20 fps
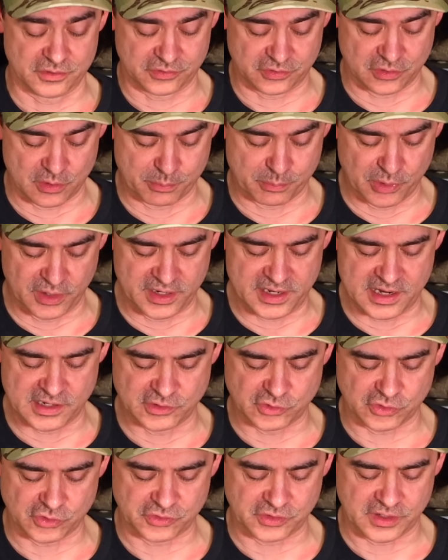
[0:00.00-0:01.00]
So pretty
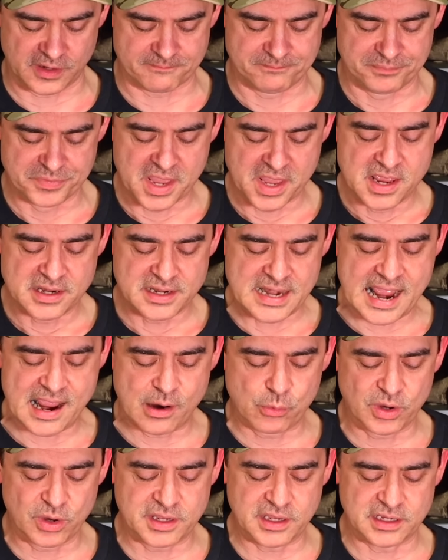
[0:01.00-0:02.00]
interesting. Now
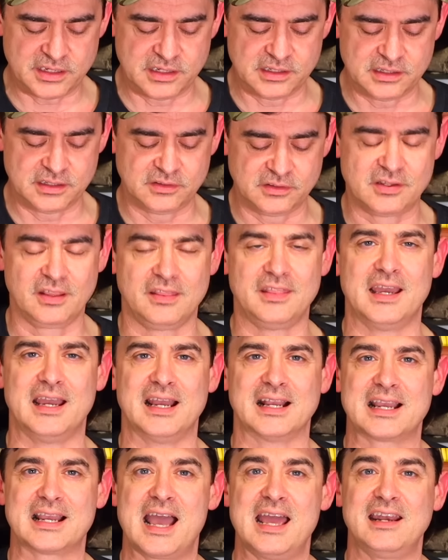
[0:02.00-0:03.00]
we're getting into
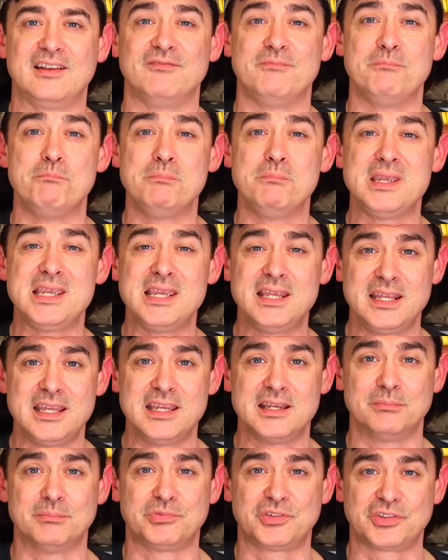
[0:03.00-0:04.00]
the kind of
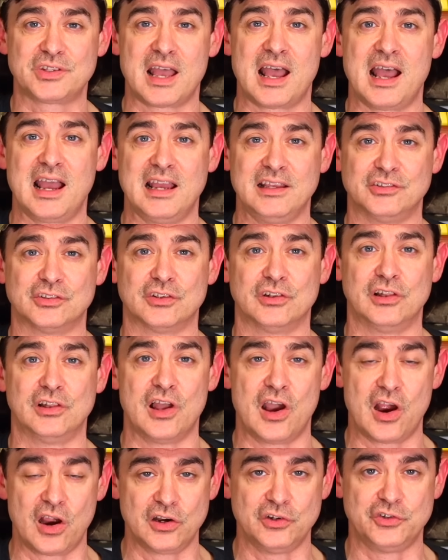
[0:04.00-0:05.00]
medium size,
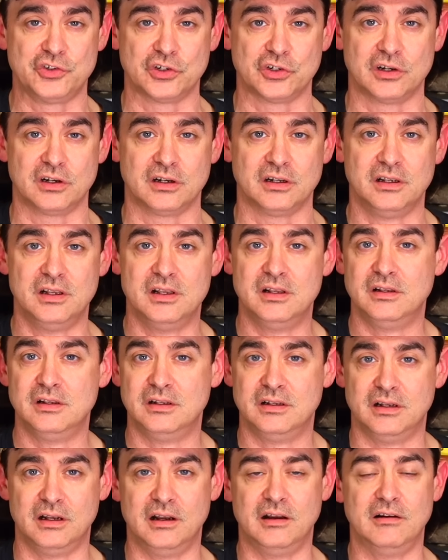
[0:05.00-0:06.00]
larger
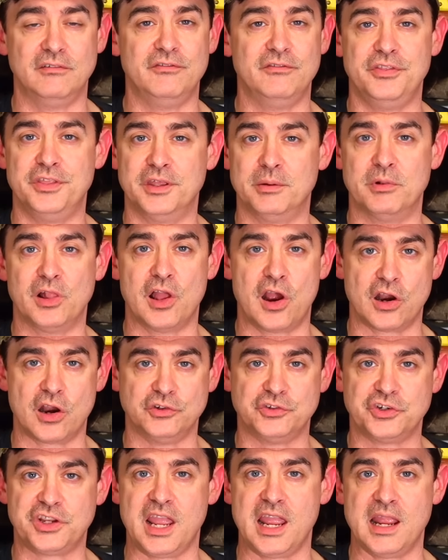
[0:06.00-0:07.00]
of the
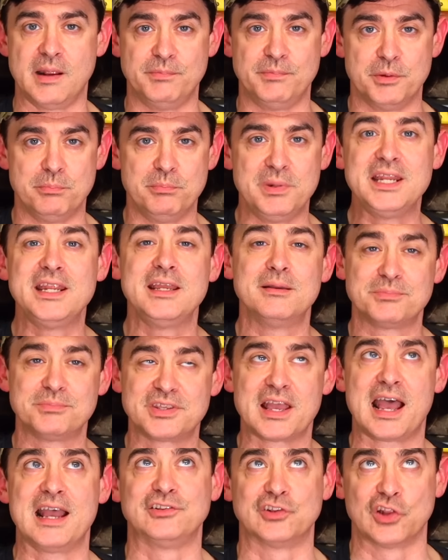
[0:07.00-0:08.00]
large game, the
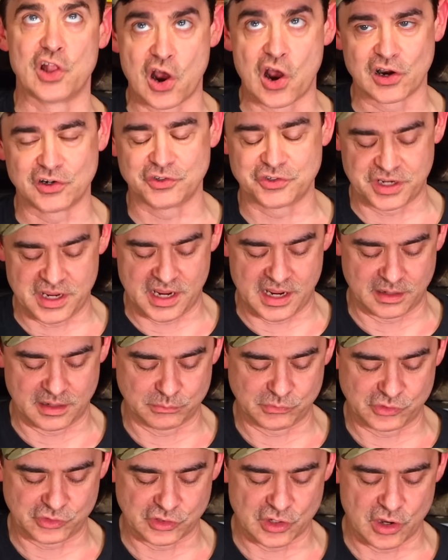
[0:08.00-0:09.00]
medium-sized large
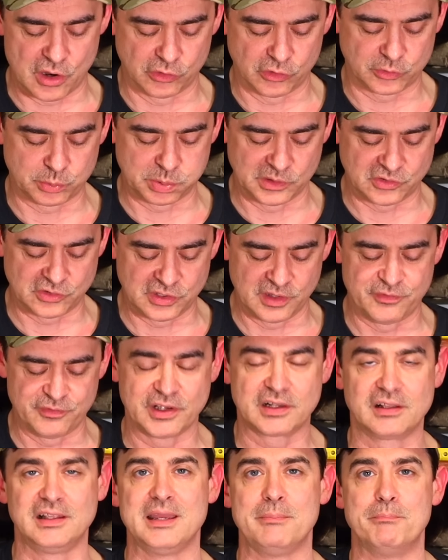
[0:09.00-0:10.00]
game. So
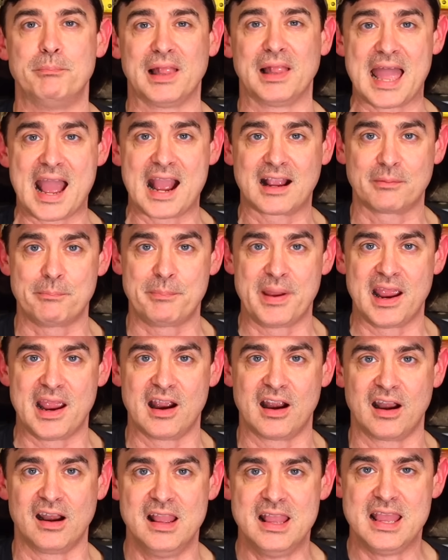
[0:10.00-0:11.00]
specifically black
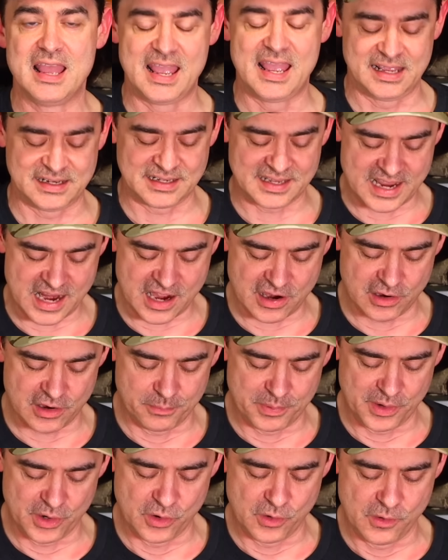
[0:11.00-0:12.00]
bear and
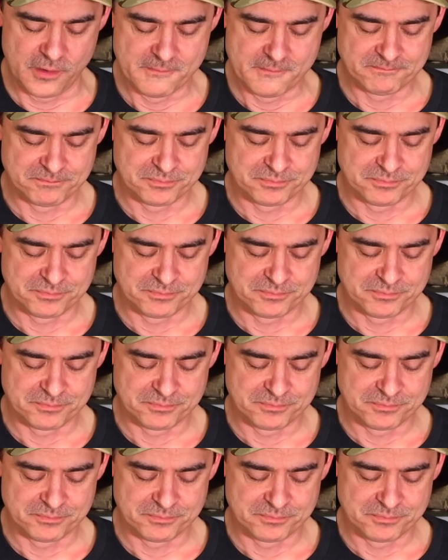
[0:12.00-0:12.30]
caribou.